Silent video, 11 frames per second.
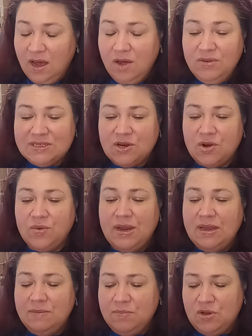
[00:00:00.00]
Oh, it's
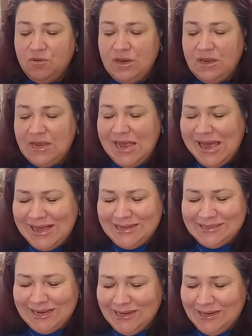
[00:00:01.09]
Korean Beauty.
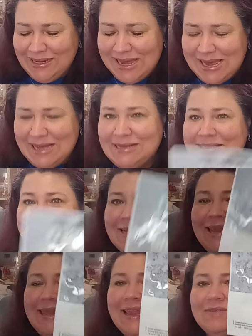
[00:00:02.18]
Yes, honey, yes.
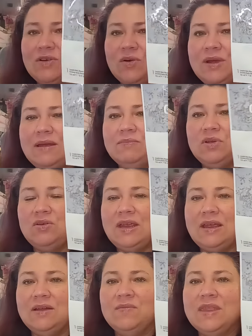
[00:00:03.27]
I love Korean
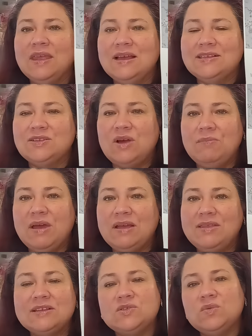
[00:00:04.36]
Beauty. So I
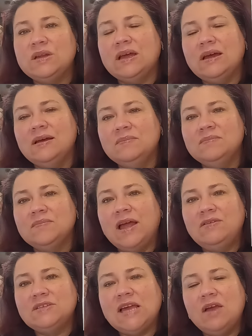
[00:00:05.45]
picked this one up.
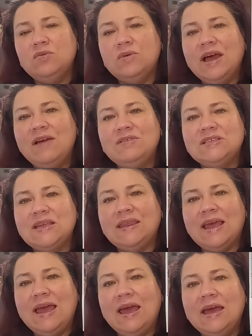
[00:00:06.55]
I was like, oh, I haven't seen
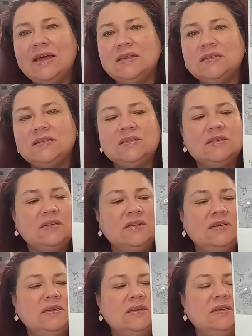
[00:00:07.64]
that.
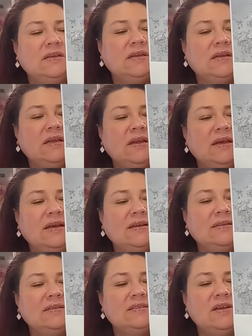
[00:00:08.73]
Yeah.
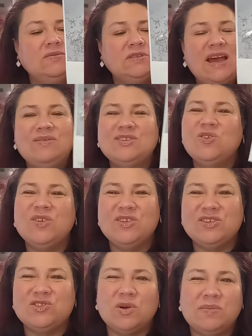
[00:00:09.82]
So I was I was going
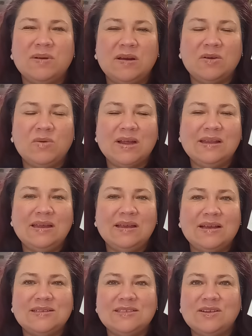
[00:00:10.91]
through the store pretty quickly
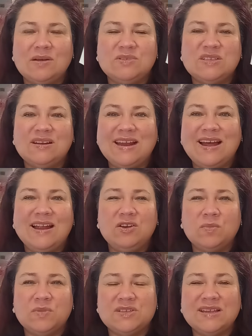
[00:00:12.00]
because you know I'm still not
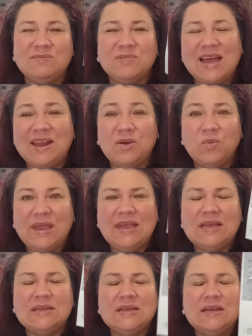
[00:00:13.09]
100% kind of
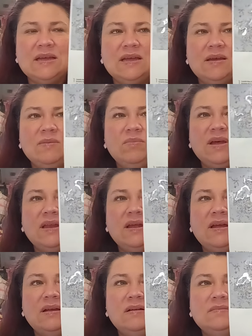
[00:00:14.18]
weak. But
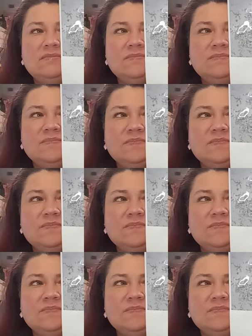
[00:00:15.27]
um